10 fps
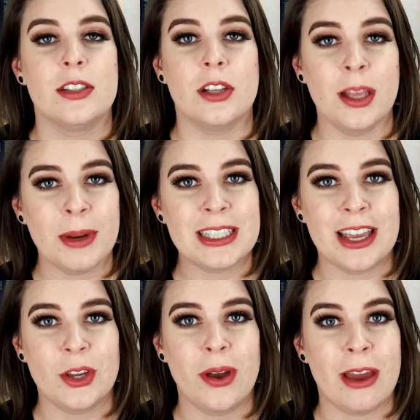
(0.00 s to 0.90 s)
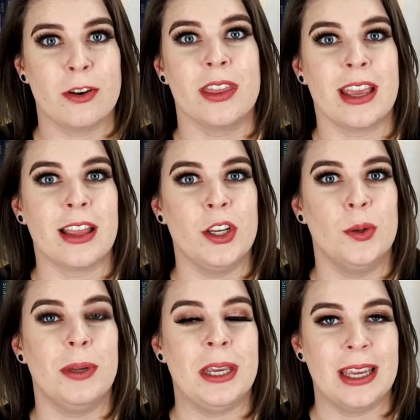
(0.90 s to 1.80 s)
So let me tell you everything that
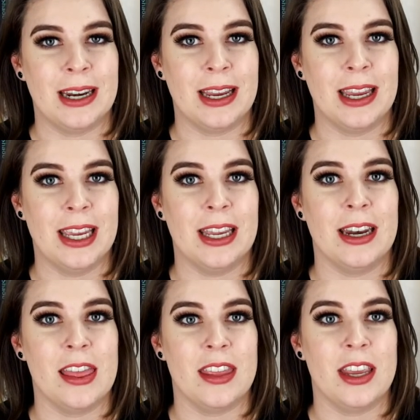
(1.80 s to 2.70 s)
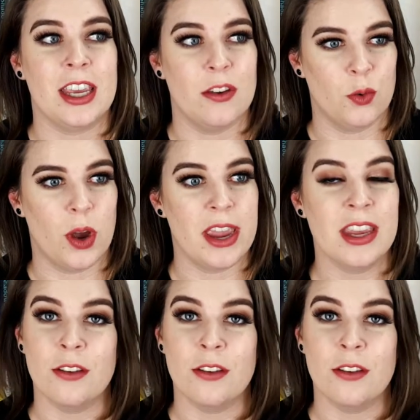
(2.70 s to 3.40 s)
you'll be getting in the giveaway